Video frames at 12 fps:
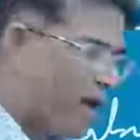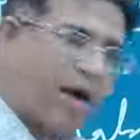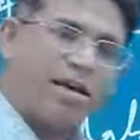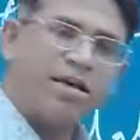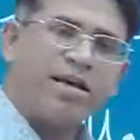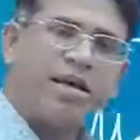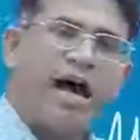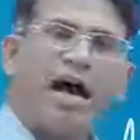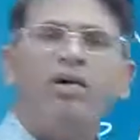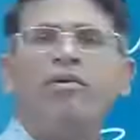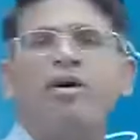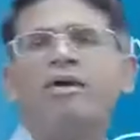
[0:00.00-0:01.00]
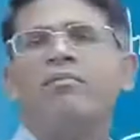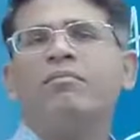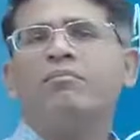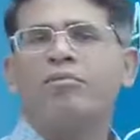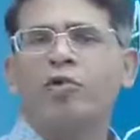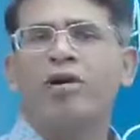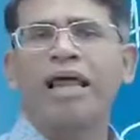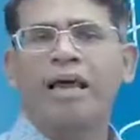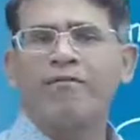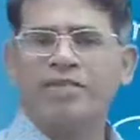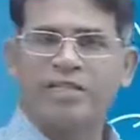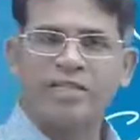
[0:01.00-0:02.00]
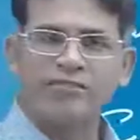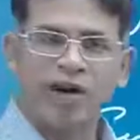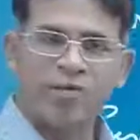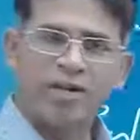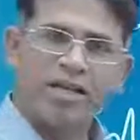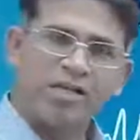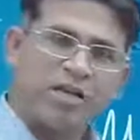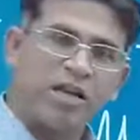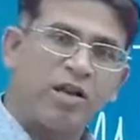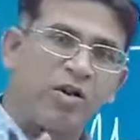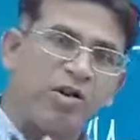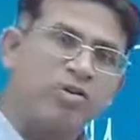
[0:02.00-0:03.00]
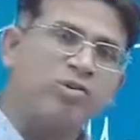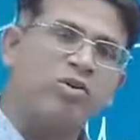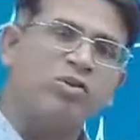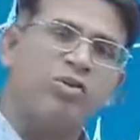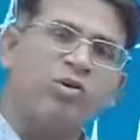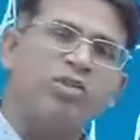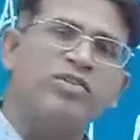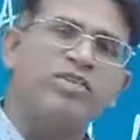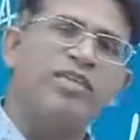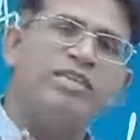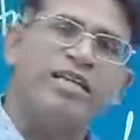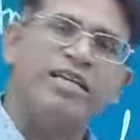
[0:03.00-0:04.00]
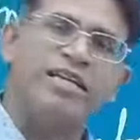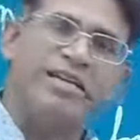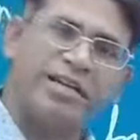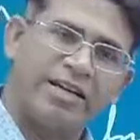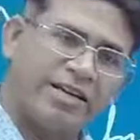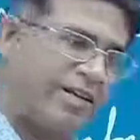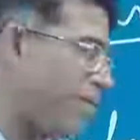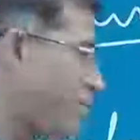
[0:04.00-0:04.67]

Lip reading: under our program which is foundation and also course which is integrated.